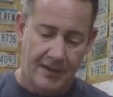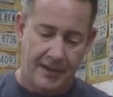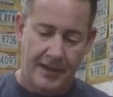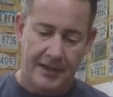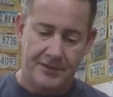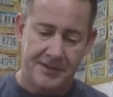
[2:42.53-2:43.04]

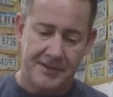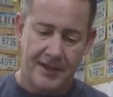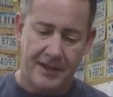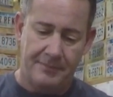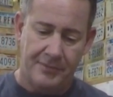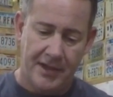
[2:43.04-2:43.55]
And just
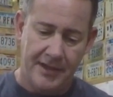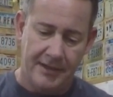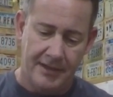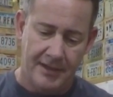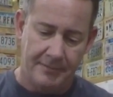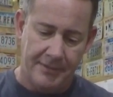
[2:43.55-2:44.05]
kind of break it
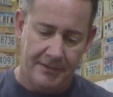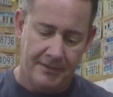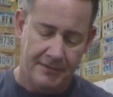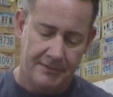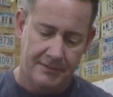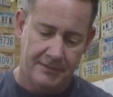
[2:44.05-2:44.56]
up
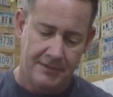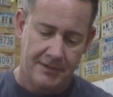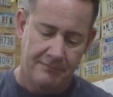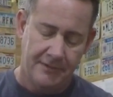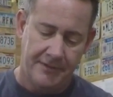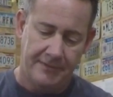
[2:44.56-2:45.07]

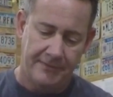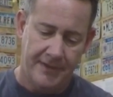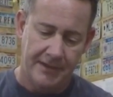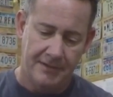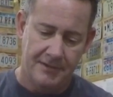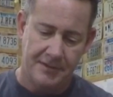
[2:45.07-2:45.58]
with your
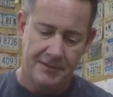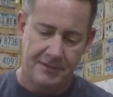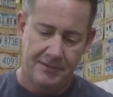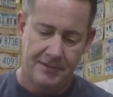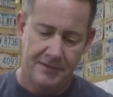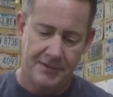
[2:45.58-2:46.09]
fingers
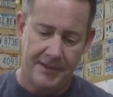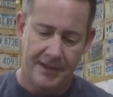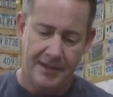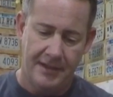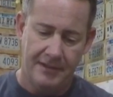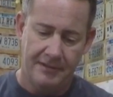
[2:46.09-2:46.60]
as good as you
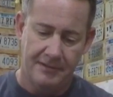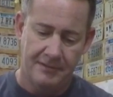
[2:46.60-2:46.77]
can.